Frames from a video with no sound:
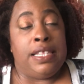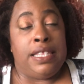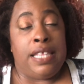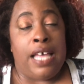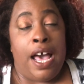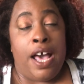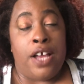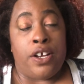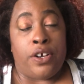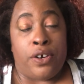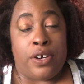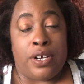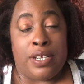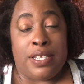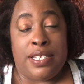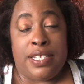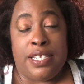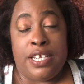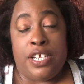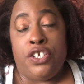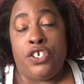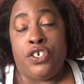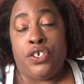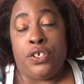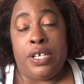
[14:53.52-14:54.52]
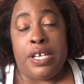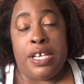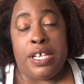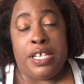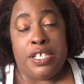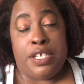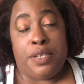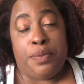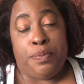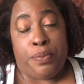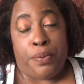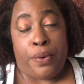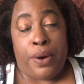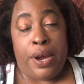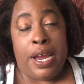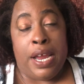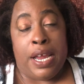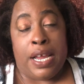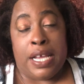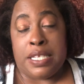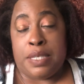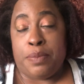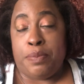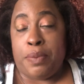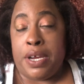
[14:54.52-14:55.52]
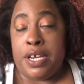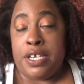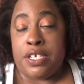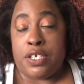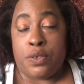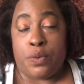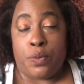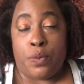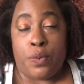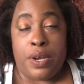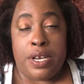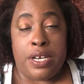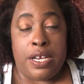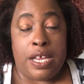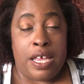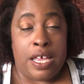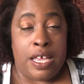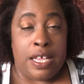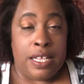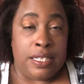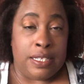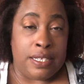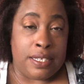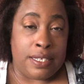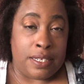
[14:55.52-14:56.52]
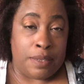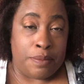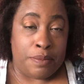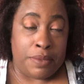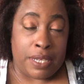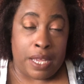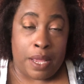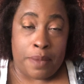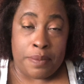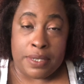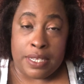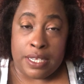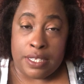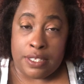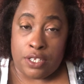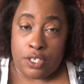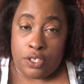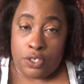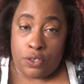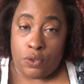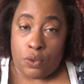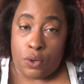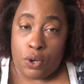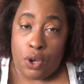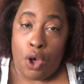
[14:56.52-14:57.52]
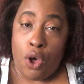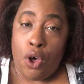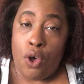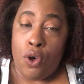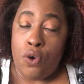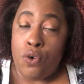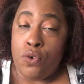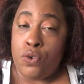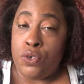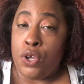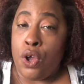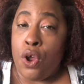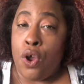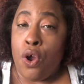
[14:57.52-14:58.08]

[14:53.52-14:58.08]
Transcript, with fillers: that are essential in spring, especially when it sometimes gets a little cold,